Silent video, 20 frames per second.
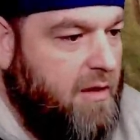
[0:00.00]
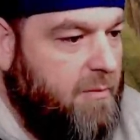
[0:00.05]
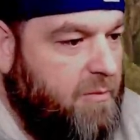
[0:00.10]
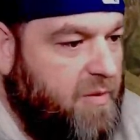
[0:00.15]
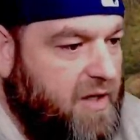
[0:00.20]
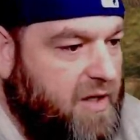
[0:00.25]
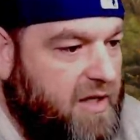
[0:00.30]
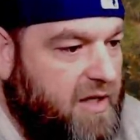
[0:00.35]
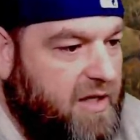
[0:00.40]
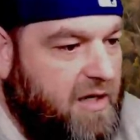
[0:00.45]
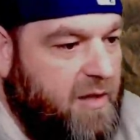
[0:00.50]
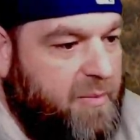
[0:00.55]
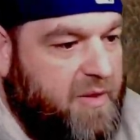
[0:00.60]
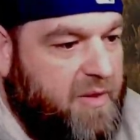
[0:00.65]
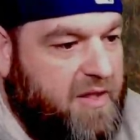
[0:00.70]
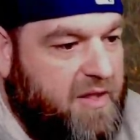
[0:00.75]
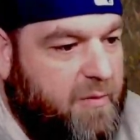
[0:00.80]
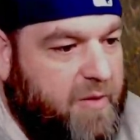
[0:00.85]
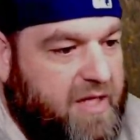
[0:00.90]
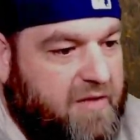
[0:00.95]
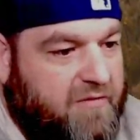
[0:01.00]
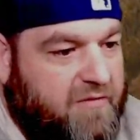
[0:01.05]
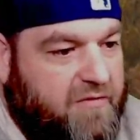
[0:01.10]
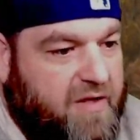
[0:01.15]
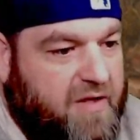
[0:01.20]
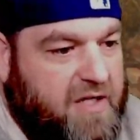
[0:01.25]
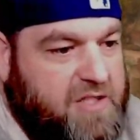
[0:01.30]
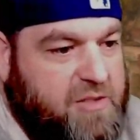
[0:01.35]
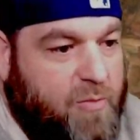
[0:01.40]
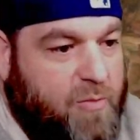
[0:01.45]
pick it up, and then we can
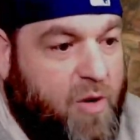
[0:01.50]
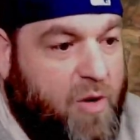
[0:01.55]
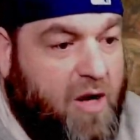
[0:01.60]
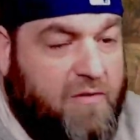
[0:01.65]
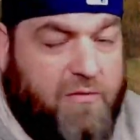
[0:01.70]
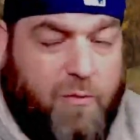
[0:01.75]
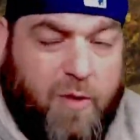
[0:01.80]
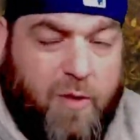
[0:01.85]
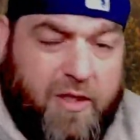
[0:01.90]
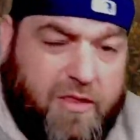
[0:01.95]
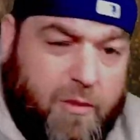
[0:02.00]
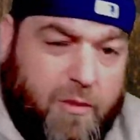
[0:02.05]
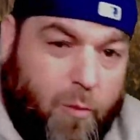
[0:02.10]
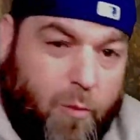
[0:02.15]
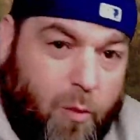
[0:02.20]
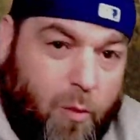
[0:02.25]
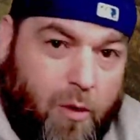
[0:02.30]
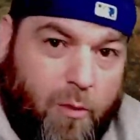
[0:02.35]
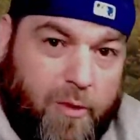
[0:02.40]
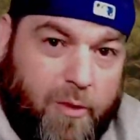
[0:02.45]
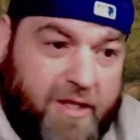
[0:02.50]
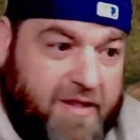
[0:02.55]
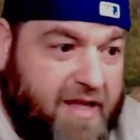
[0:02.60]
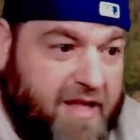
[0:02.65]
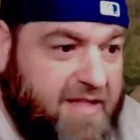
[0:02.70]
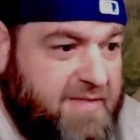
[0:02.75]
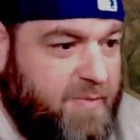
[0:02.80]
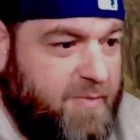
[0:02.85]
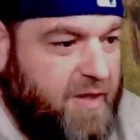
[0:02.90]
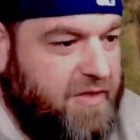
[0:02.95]
finish them off with the Whirlwind.
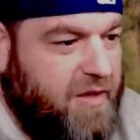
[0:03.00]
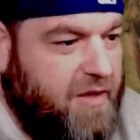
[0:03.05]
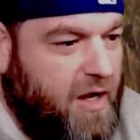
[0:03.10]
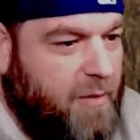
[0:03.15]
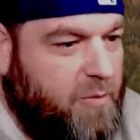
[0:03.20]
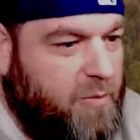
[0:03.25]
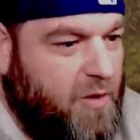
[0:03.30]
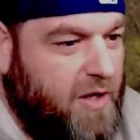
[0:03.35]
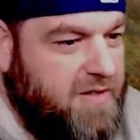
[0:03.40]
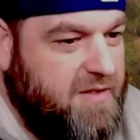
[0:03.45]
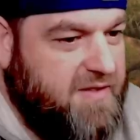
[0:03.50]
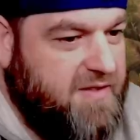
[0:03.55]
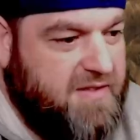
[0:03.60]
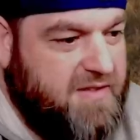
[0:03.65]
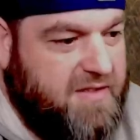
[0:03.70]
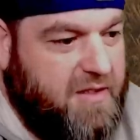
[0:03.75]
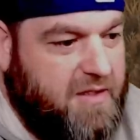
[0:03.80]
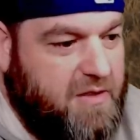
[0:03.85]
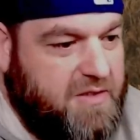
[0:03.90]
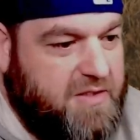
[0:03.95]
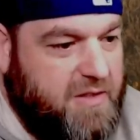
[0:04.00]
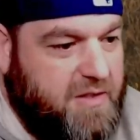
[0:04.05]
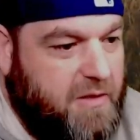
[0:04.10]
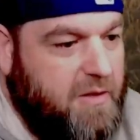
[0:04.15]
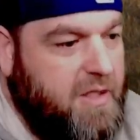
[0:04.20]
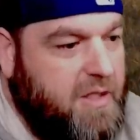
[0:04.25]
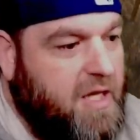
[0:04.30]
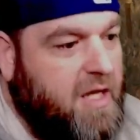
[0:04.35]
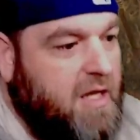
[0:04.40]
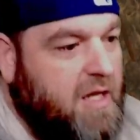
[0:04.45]
That's my thought process here. So
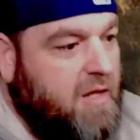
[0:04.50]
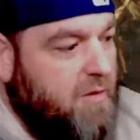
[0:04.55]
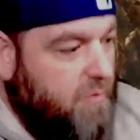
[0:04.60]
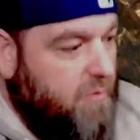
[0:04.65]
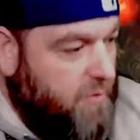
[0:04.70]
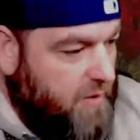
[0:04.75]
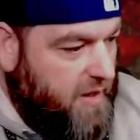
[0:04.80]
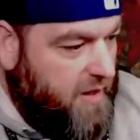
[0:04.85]
we'll